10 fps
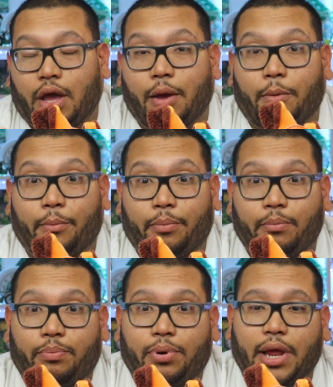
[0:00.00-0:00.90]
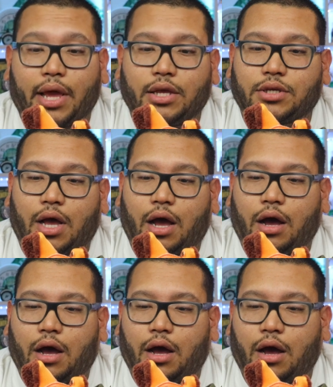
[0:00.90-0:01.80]
It plays
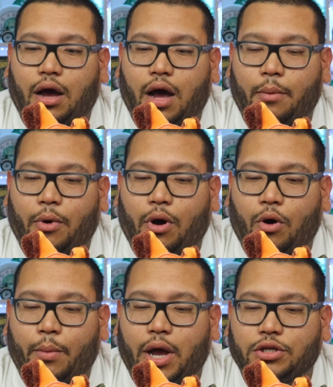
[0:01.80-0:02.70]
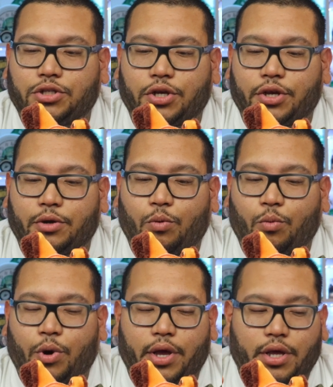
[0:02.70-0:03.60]
uh, um, homage to
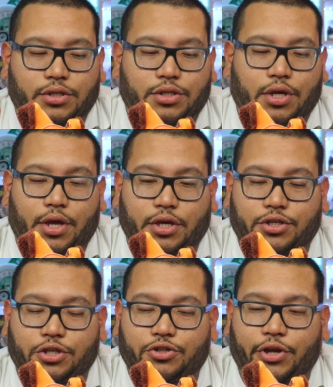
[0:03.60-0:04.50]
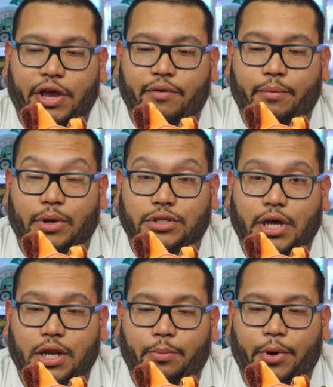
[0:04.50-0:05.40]
what his his sister gave him a
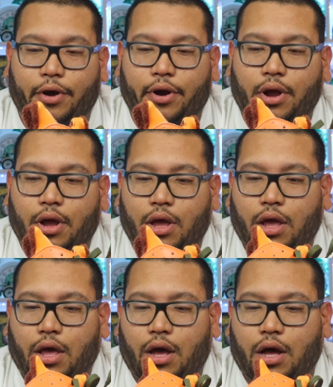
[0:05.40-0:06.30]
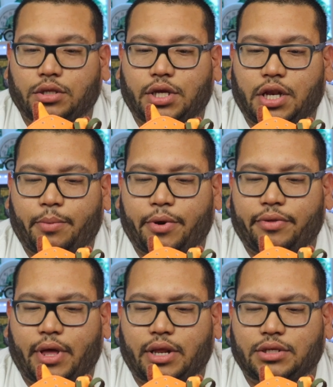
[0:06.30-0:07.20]
teddy bear, a teddy bear
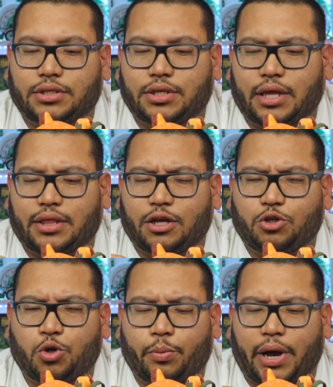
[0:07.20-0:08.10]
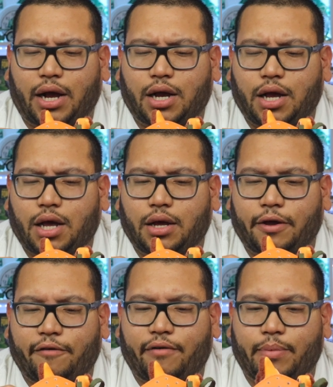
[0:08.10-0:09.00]
that is I think
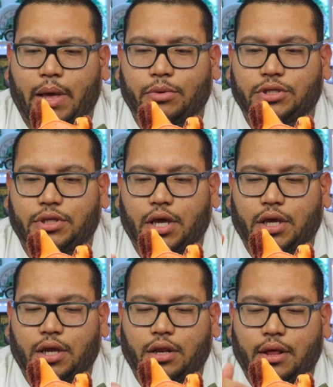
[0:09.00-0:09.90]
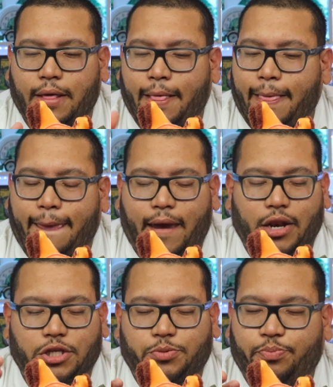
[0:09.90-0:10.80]
Chewbacca, if I'm not mistaken,
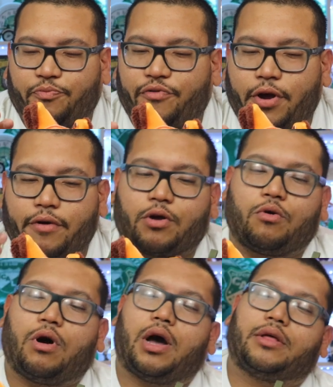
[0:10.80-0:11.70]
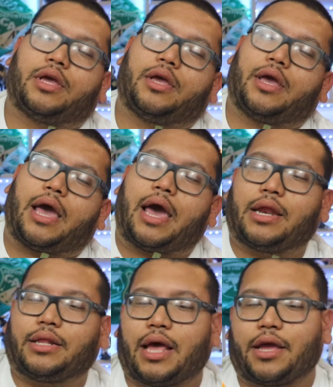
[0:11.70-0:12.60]
and it's very cool how they
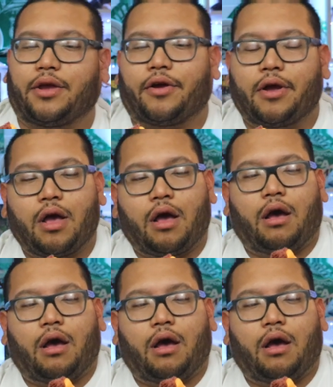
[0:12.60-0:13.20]
added that here.